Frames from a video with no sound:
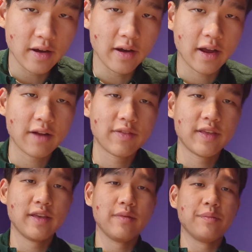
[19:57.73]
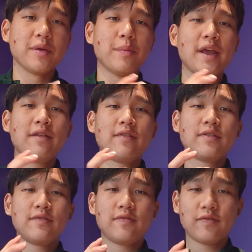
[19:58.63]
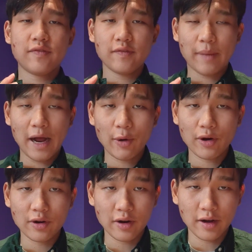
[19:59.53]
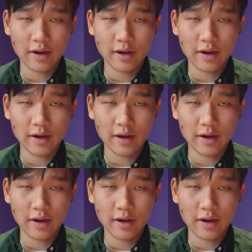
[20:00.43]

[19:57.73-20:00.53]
kind of the main power